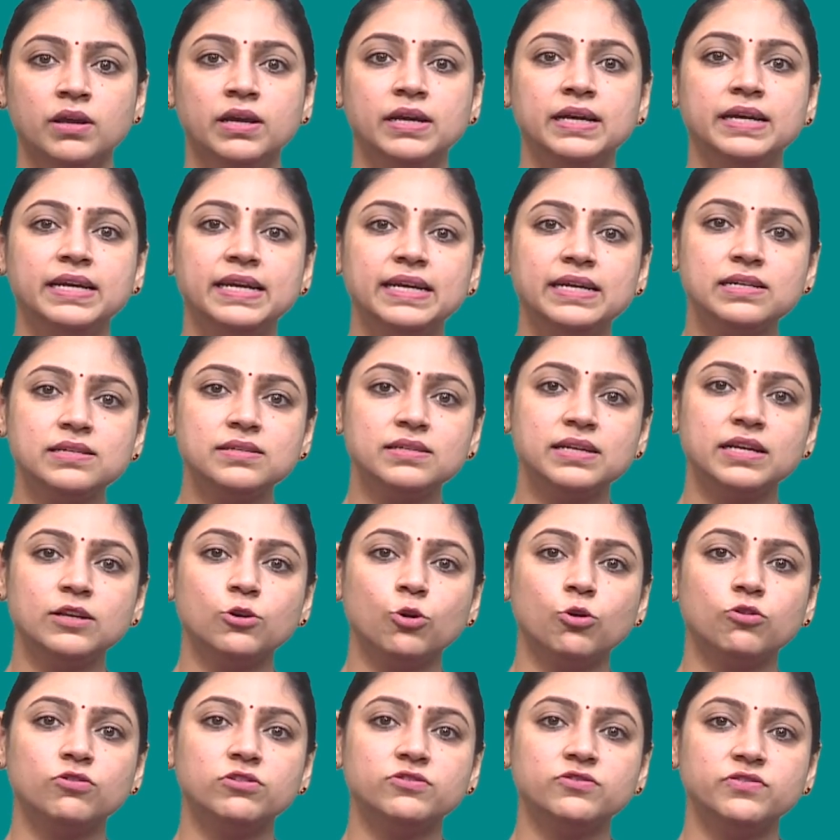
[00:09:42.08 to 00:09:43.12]
Here's an
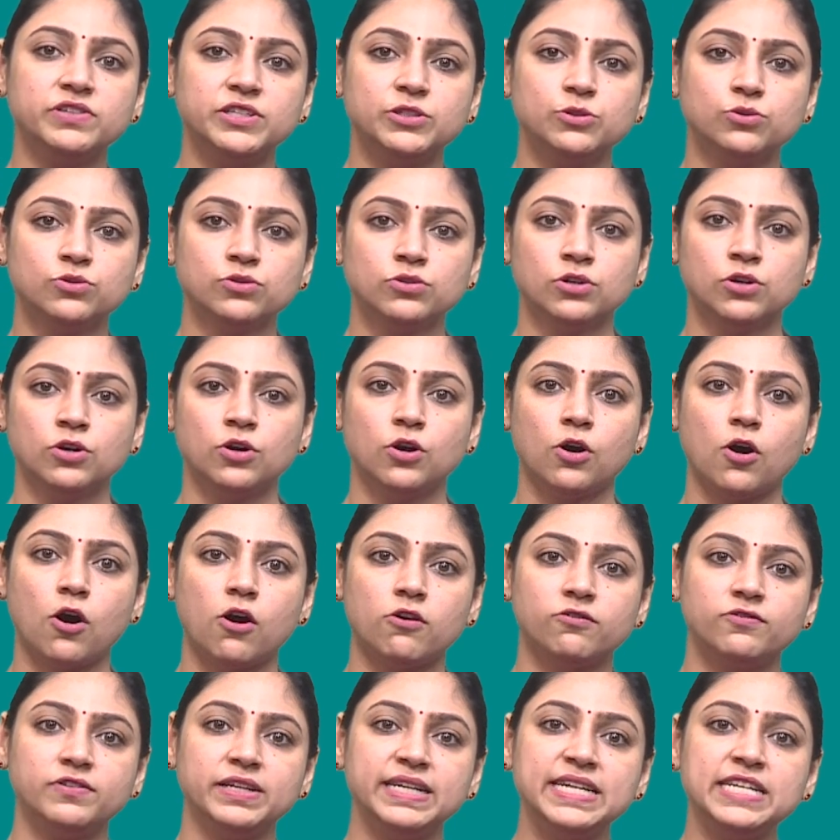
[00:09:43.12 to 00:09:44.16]
overview
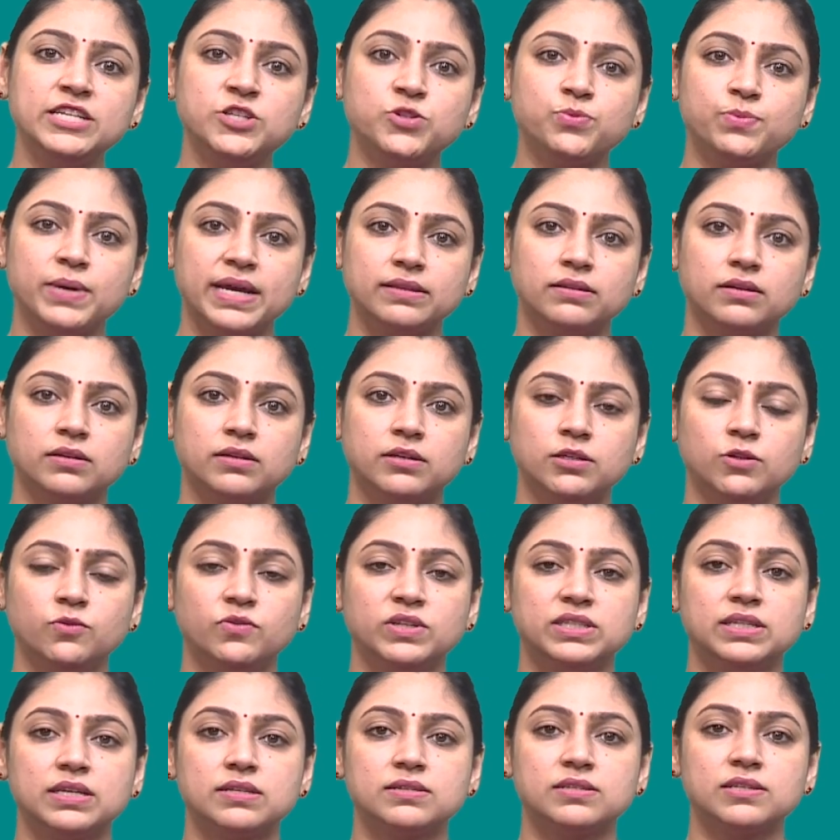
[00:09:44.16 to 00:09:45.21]
of each method
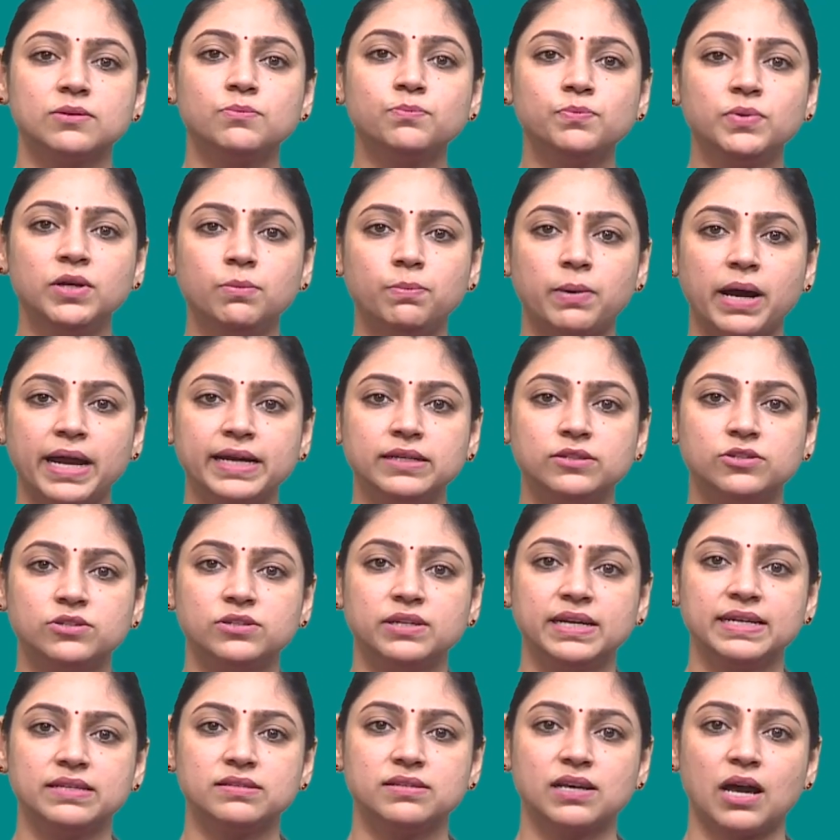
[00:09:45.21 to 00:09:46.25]
with a simple Python
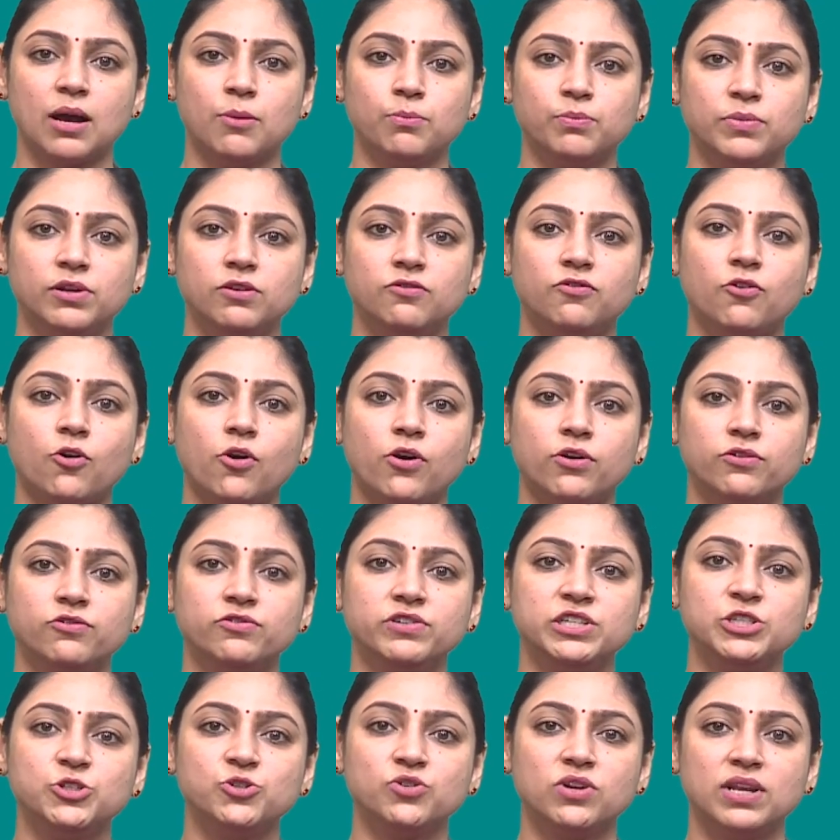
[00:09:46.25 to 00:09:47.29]
example for
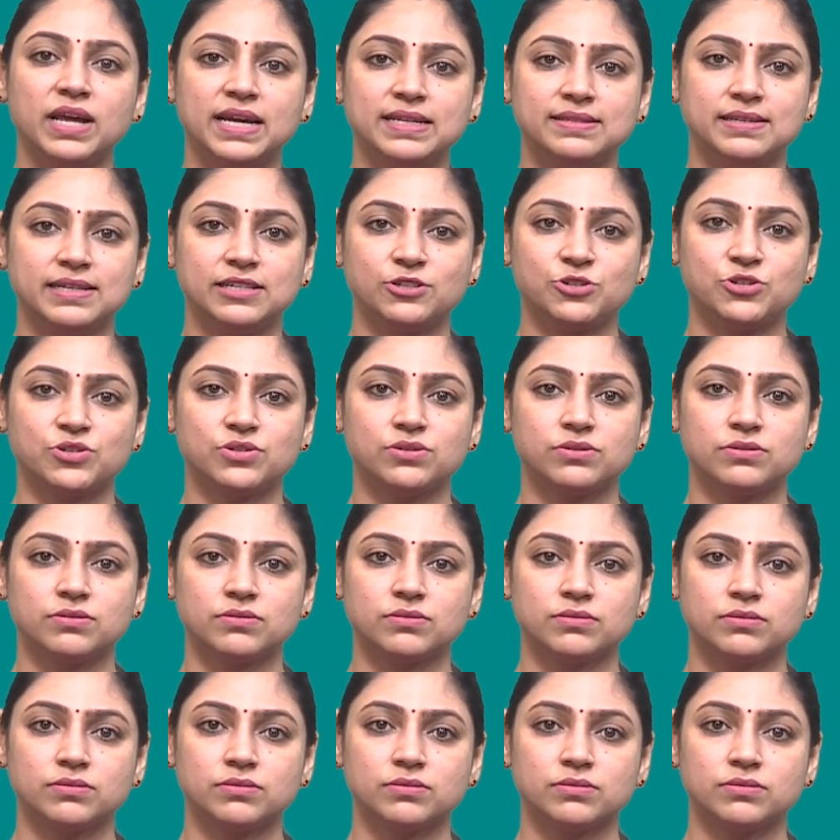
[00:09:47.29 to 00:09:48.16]
visualization.